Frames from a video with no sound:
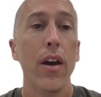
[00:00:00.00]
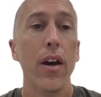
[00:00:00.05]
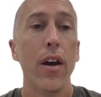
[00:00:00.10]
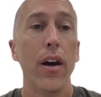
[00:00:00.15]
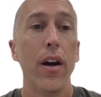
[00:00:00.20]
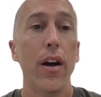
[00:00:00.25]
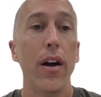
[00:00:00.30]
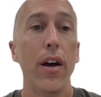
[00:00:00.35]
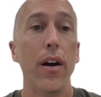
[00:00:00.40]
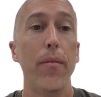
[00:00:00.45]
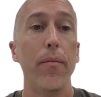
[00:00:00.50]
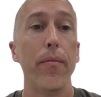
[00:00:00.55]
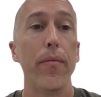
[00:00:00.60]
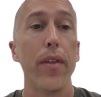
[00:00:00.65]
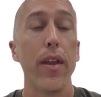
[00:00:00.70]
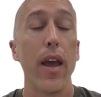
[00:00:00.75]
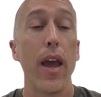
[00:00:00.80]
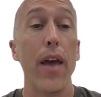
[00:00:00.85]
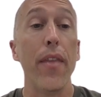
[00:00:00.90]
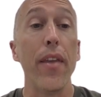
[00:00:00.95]
And
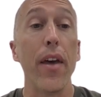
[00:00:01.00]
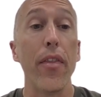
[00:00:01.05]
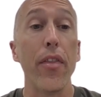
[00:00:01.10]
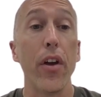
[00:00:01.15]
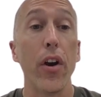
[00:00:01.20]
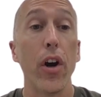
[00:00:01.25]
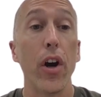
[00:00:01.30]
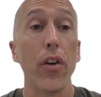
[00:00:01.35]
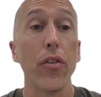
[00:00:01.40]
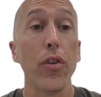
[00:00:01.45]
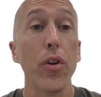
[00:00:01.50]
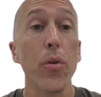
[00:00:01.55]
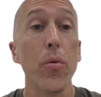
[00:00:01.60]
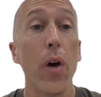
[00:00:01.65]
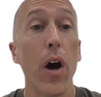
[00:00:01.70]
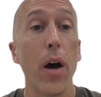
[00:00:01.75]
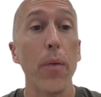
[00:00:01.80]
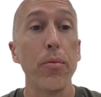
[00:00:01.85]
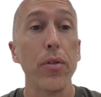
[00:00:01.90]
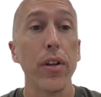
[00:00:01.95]
then there are
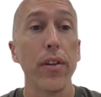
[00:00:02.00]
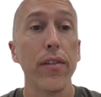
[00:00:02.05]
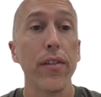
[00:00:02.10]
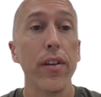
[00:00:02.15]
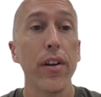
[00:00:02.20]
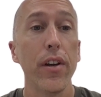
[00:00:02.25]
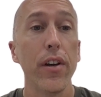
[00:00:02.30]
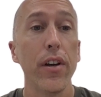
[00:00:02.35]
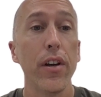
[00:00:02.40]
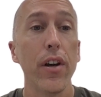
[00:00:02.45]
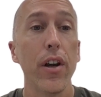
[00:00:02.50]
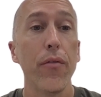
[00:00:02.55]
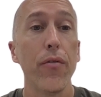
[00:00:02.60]
two options here.